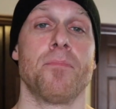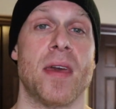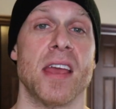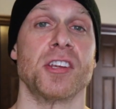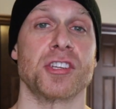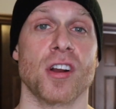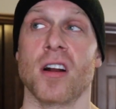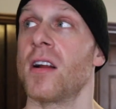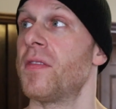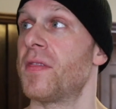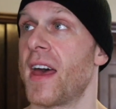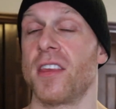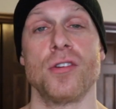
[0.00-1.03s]
make sure
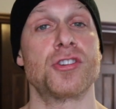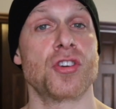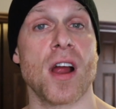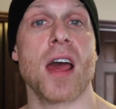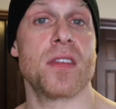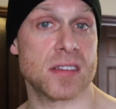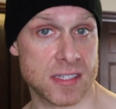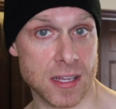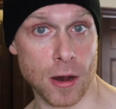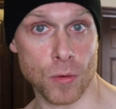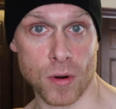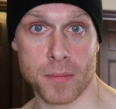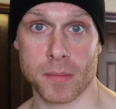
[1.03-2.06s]
that you try this
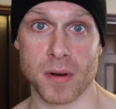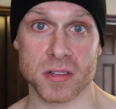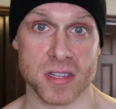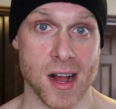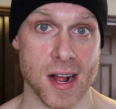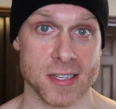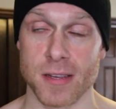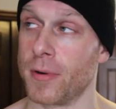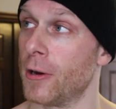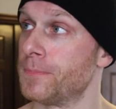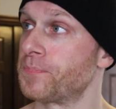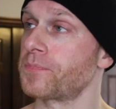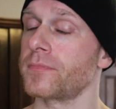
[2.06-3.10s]
out what i'm about to talk to you about
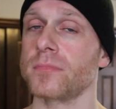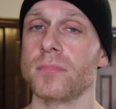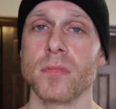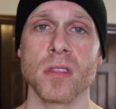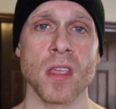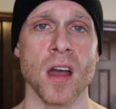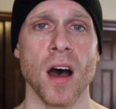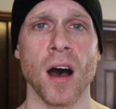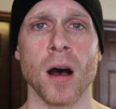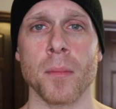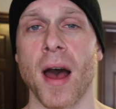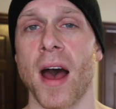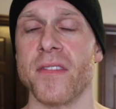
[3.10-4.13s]

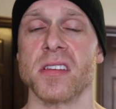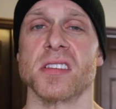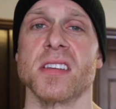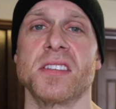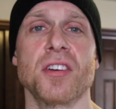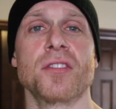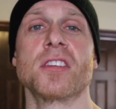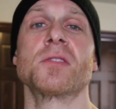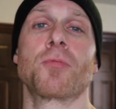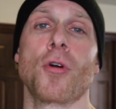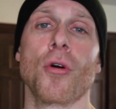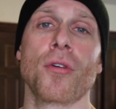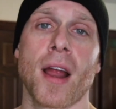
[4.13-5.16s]
um, obviously during this
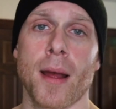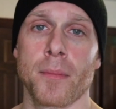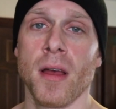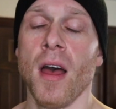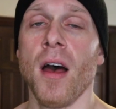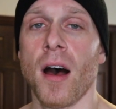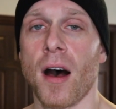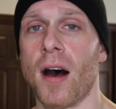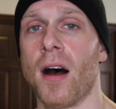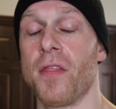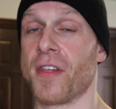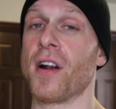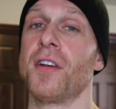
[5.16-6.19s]
program
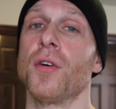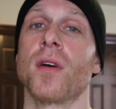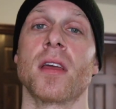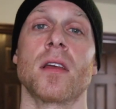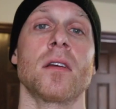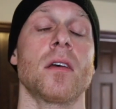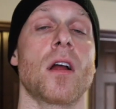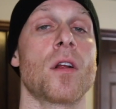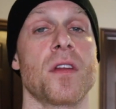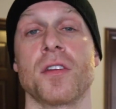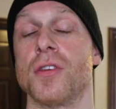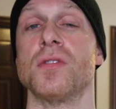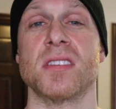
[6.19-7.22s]
uh, they're doing or
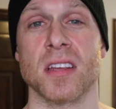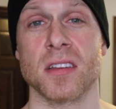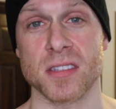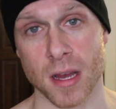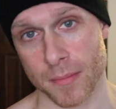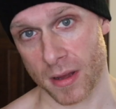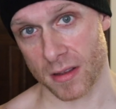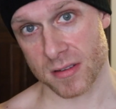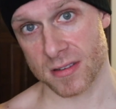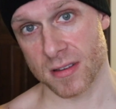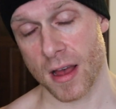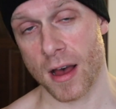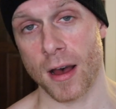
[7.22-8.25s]
they're using
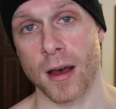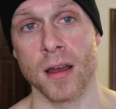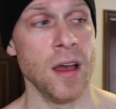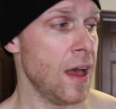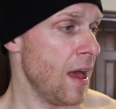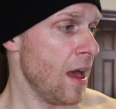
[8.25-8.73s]
dumbbells uh,